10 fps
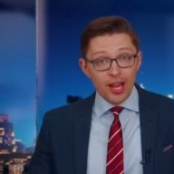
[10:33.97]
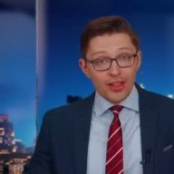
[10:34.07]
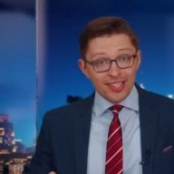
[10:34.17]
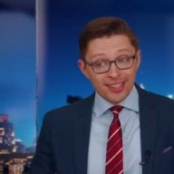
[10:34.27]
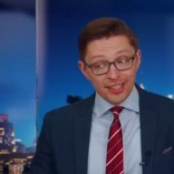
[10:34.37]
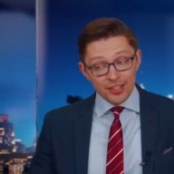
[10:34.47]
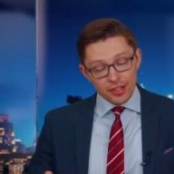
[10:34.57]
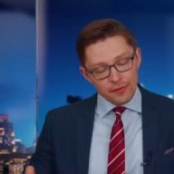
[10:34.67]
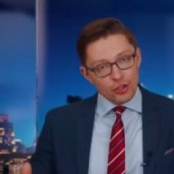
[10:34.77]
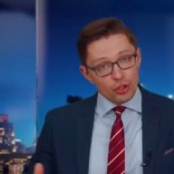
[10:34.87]
That's at least
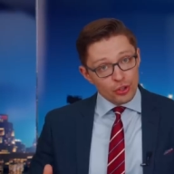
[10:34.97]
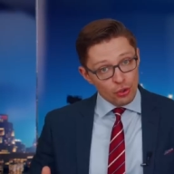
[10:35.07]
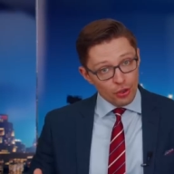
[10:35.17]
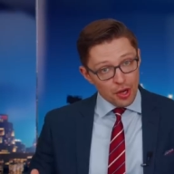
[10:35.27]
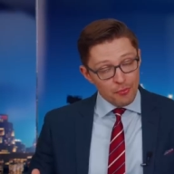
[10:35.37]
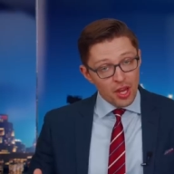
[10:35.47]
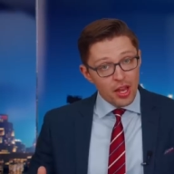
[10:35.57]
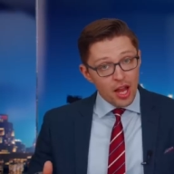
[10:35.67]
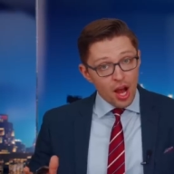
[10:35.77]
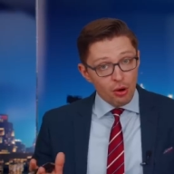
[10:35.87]
the official story.
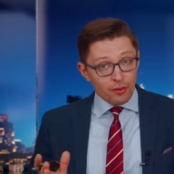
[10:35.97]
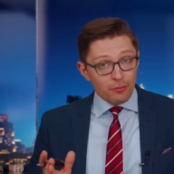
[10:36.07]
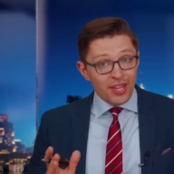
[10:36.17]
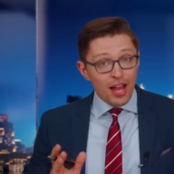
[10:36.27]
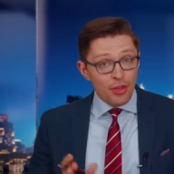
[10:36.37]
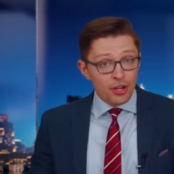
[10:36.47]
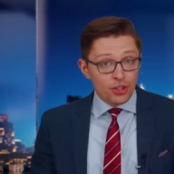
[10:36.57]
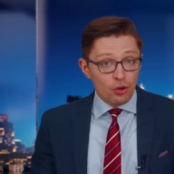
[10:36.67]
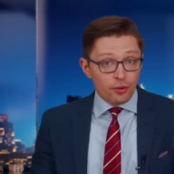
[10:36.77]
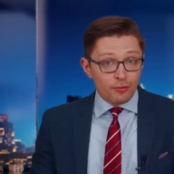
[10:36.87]
However, now that it's
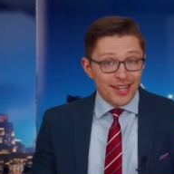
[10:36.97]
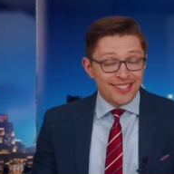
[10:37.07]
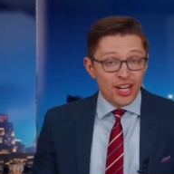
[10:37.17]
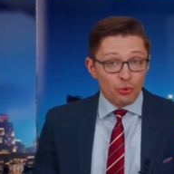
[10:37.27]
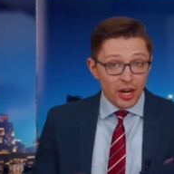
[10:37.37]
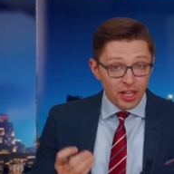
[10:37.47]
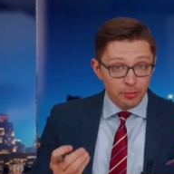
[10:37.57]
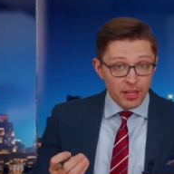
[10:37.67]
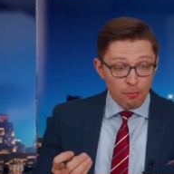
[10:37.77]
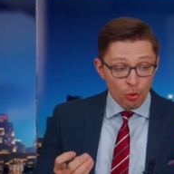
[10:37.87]
over, it's
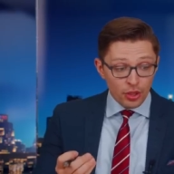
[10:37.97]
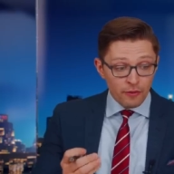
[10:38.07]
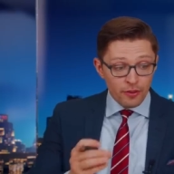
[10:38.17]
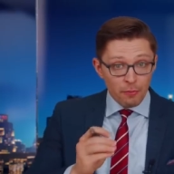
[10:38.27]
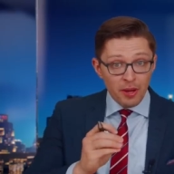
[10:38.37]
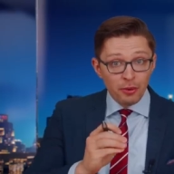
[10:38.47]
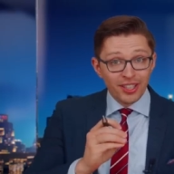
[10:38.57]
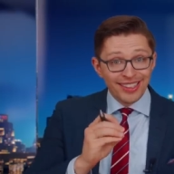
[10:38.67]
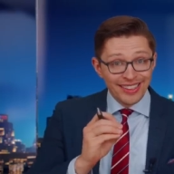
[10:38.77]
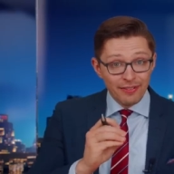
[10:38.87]
incredibly important for the
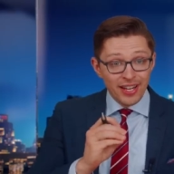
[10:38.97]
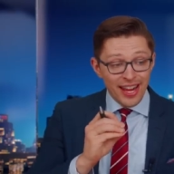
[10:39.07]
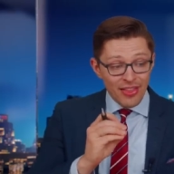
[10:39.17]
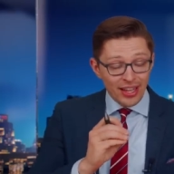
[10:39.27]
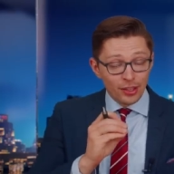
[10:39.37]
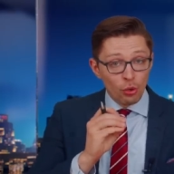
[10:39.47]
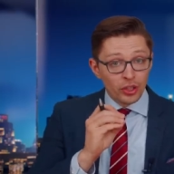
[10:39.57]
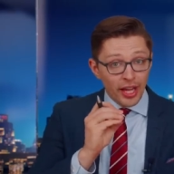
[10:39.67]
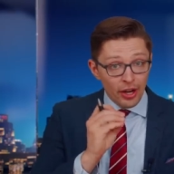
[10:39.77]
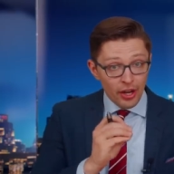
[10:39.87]
people living in that
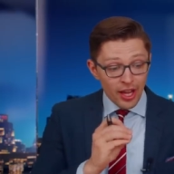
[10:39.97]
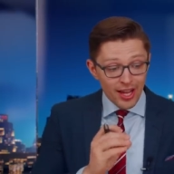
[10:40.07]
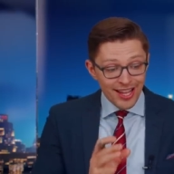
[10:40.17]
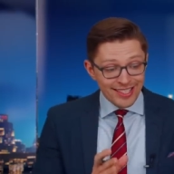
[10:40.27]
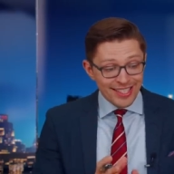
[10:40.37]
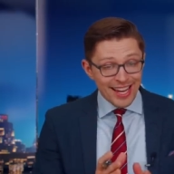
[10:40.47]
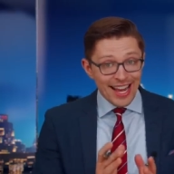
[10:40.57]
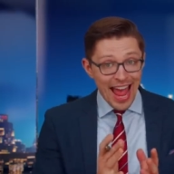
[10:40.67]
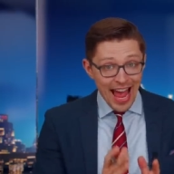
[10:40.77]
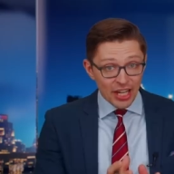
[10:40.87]
local area to get
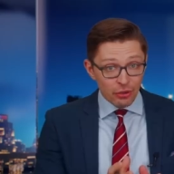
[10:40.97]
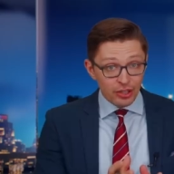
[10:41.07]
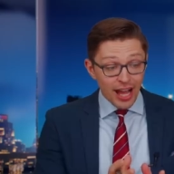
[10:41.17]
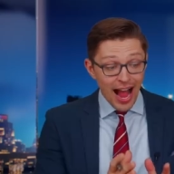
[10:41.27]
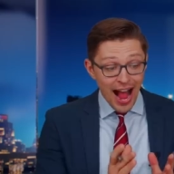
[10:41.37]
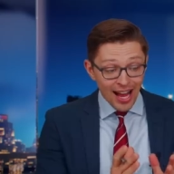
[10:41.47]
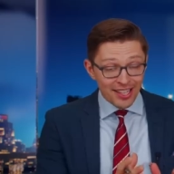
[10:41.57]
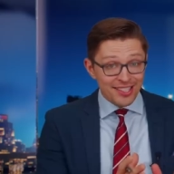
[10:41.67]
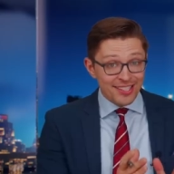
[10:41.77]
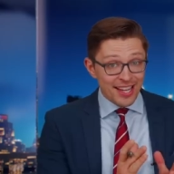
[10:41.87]
accurate,
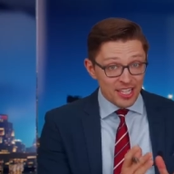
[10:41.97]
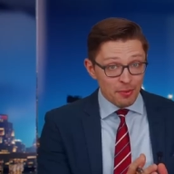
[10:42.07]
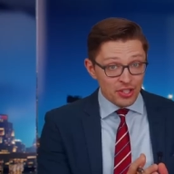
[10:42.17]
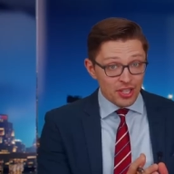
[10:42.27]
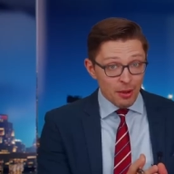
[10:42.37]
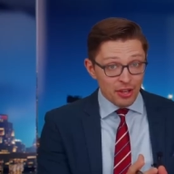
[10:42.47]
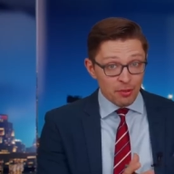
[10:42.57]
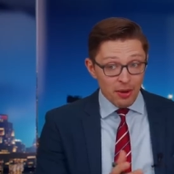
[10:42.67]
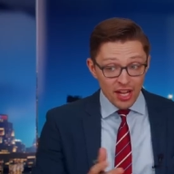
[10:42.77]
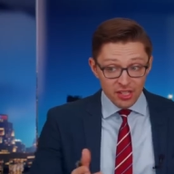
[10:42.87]
honest assessments about the
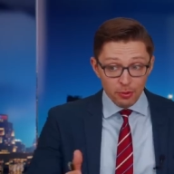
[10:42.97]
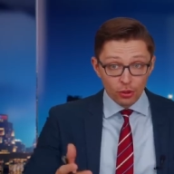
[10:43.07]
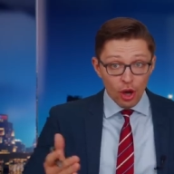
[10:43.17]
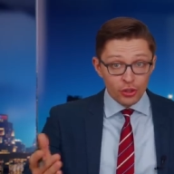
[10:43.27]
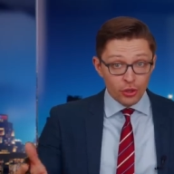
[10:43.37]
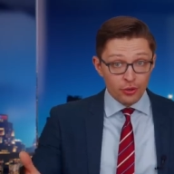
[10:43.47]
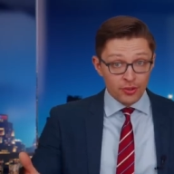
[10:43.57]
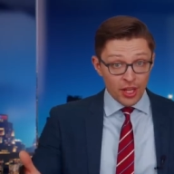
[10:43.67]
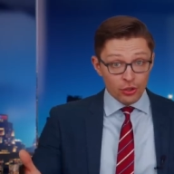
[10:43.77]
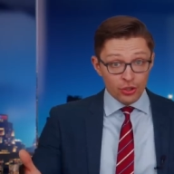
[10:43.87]
possible long-term
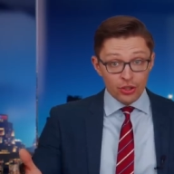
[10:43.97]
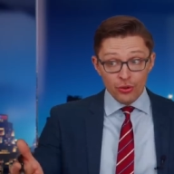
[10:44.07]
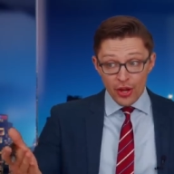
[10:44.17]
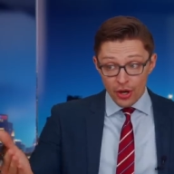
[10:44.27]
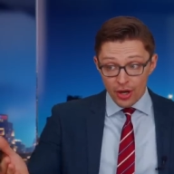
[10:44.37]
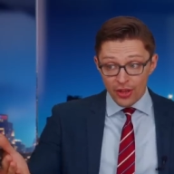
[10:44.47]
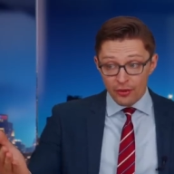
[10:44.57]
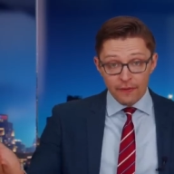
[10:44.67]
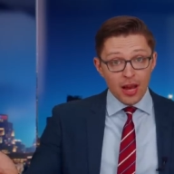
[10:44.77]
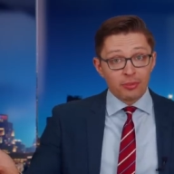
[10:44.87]
dangers to their and their
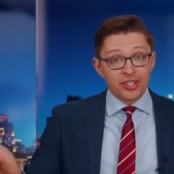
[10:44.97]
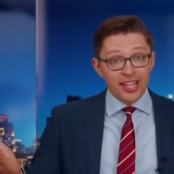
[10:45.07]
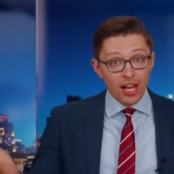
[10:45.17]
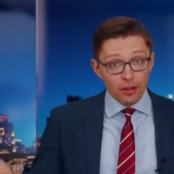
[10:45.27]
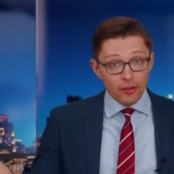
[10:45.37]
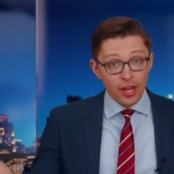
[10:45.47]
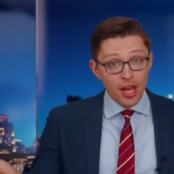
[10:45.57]
families' health.